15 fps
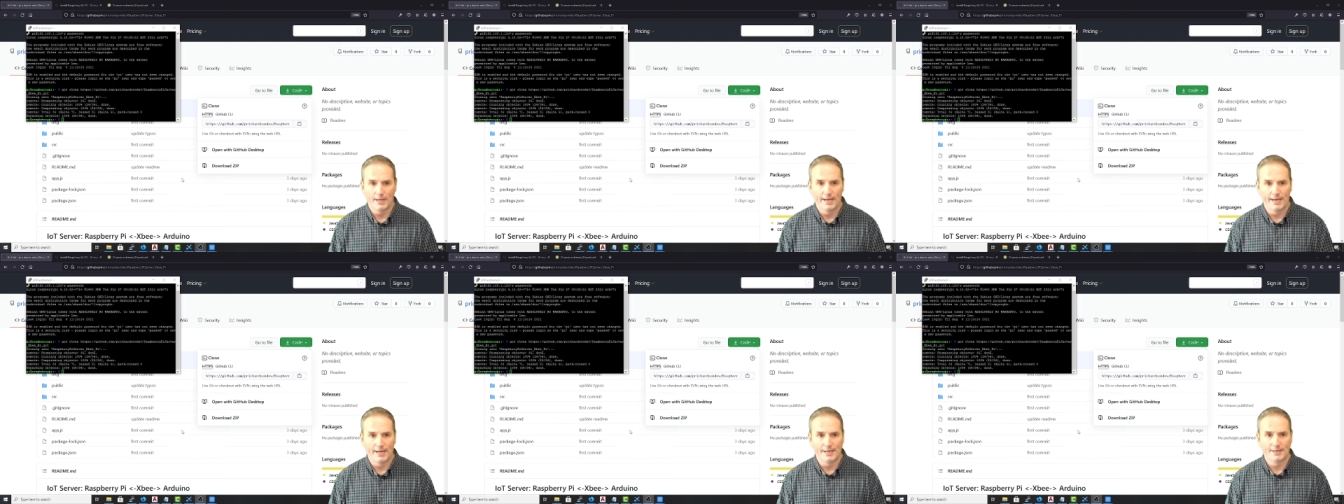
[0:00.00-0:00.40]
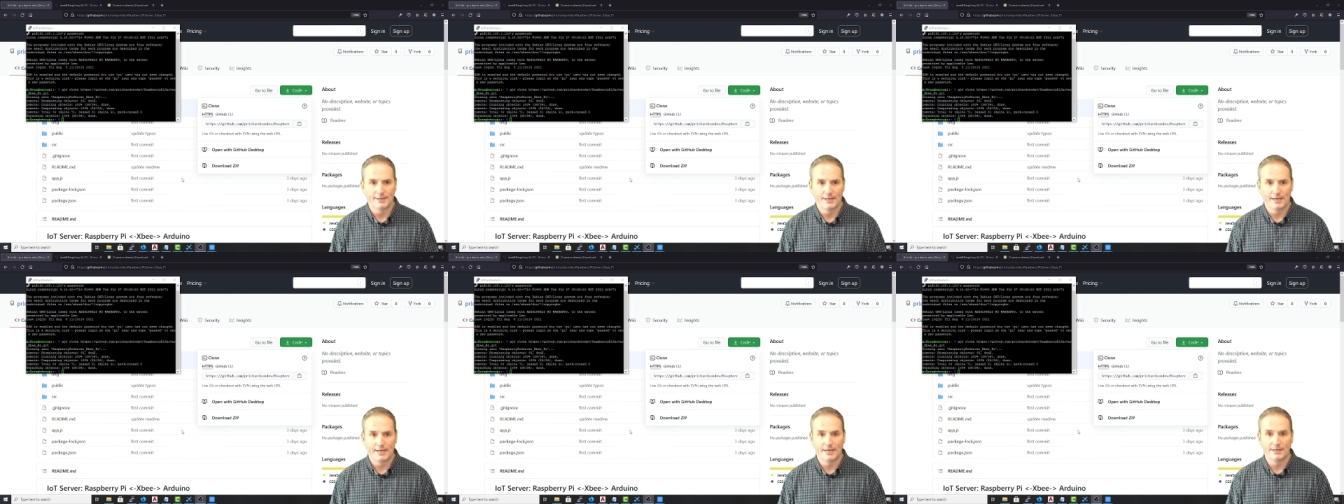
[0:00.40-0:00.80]
and
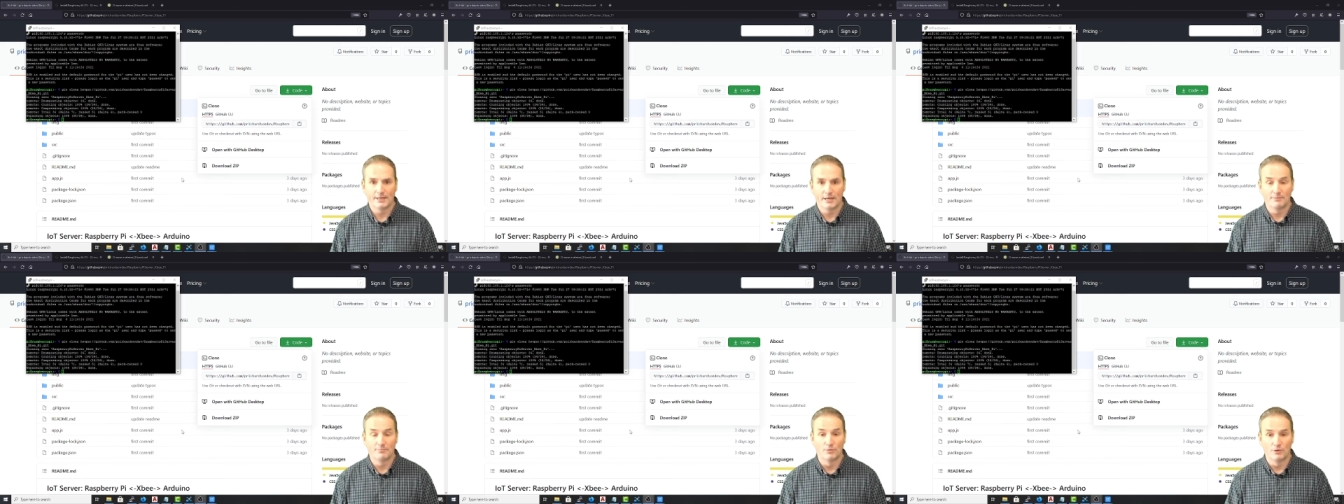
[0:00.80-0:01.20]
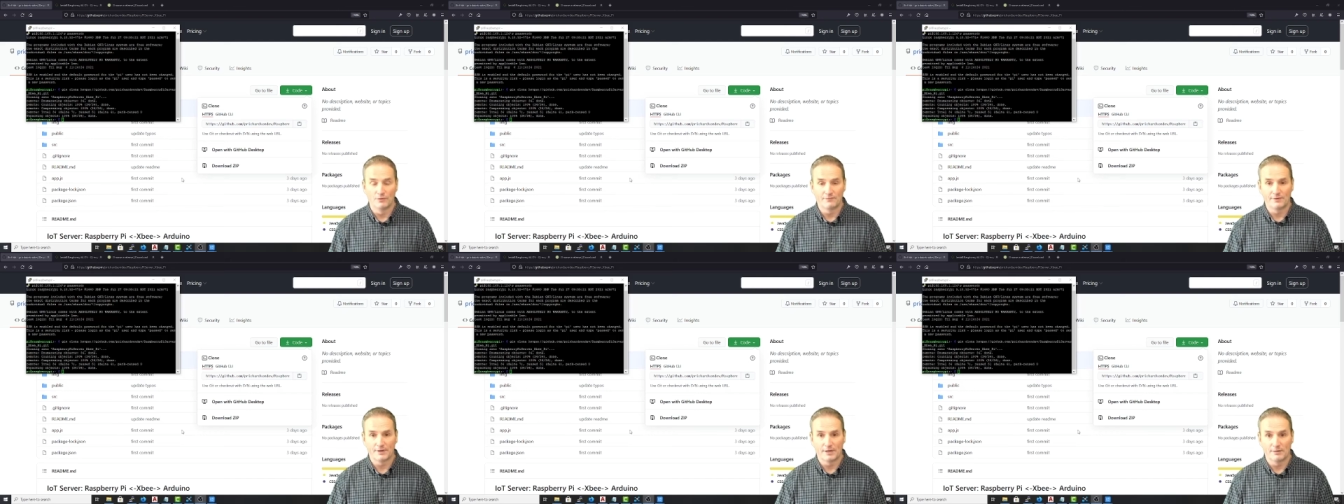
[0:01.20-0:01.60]
I
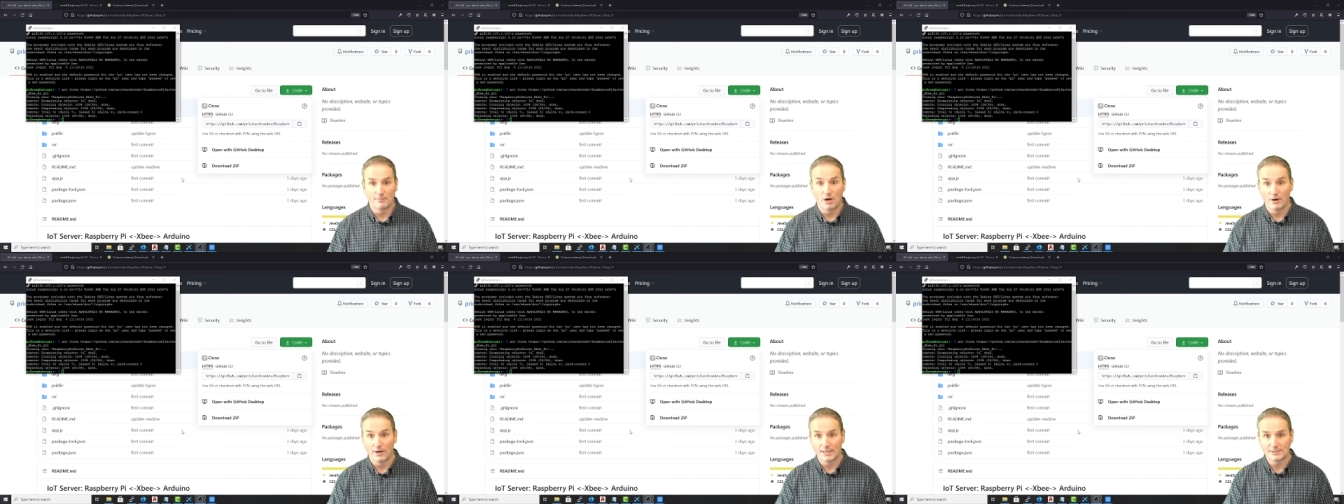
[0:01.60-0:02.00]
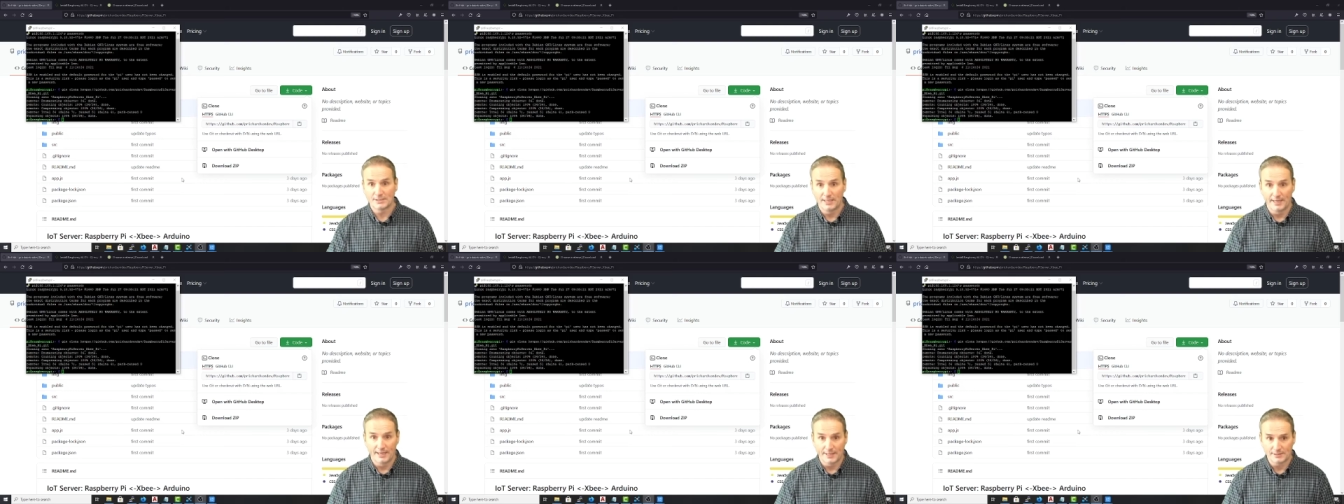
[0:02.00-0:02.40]
moved
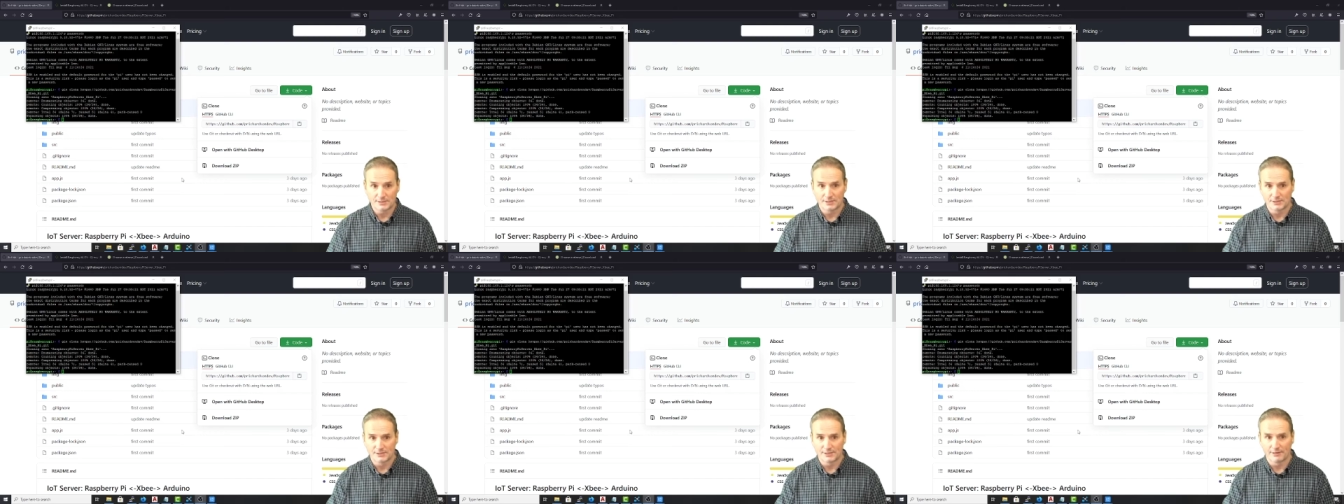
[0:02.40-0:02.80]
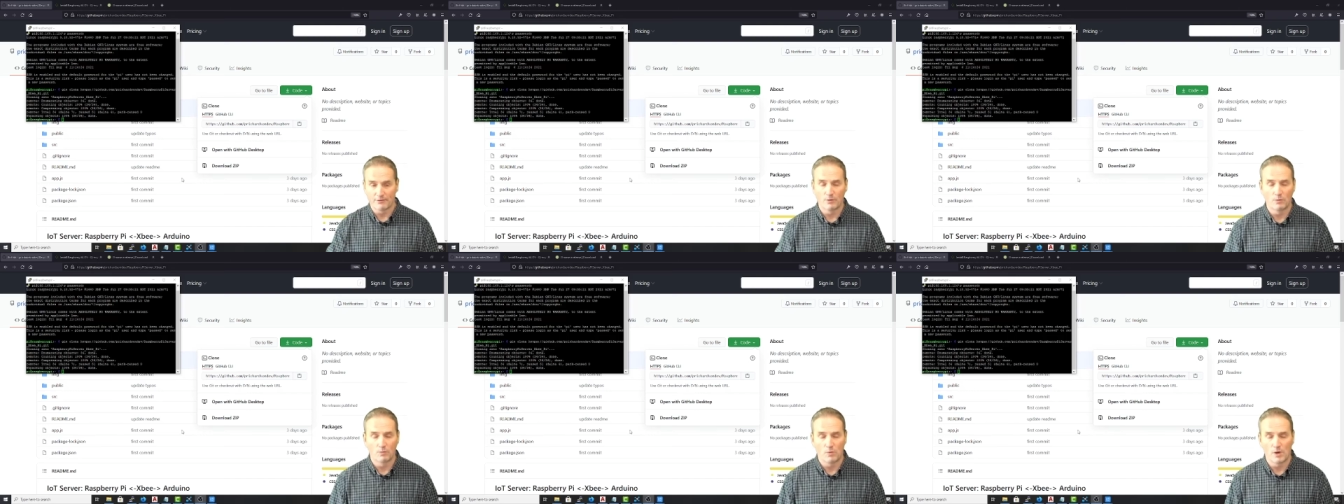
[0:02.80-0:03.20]
RxTX to
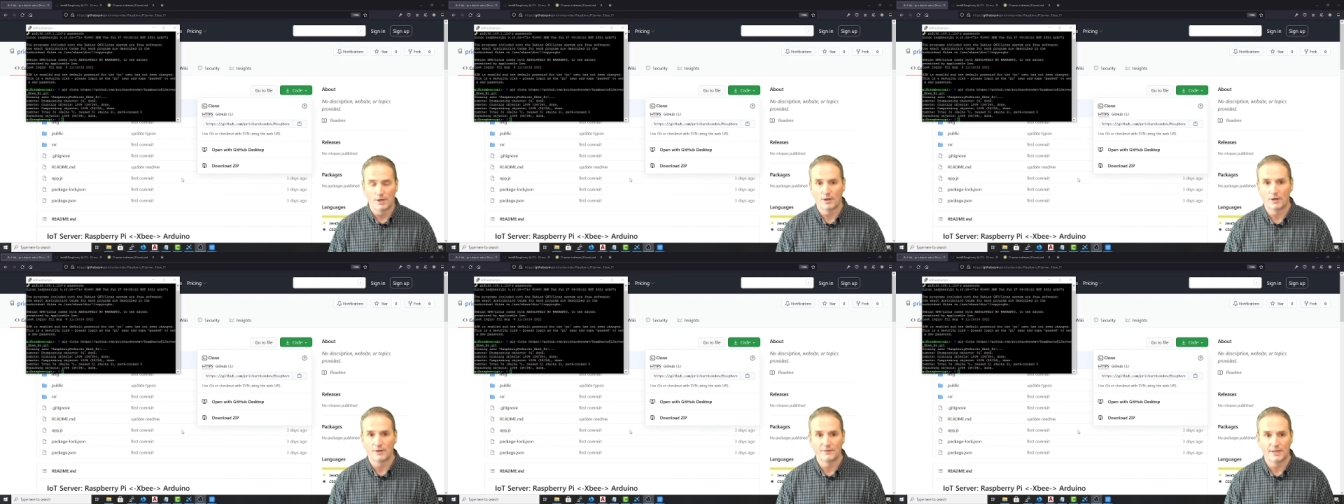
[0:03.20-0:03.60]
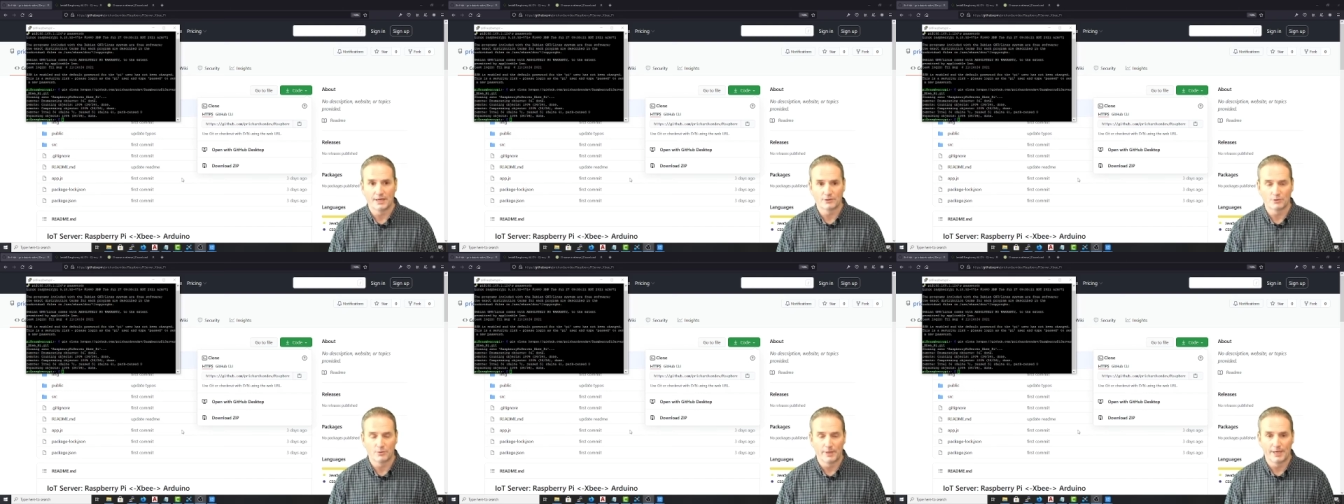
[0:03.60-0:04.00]
0 and 1 on the
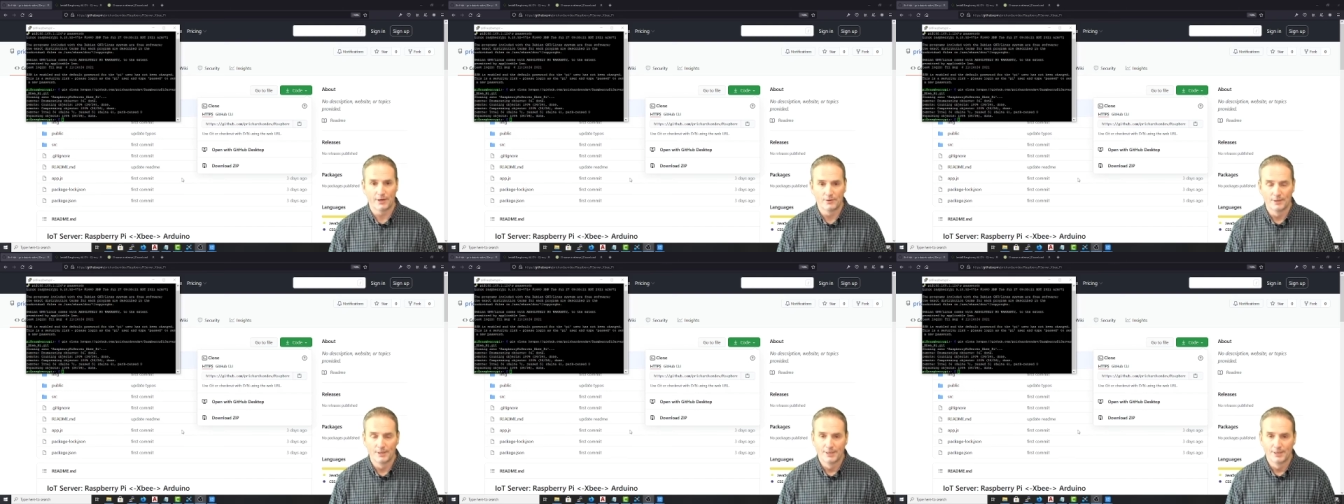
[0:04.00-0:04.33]
Arduino.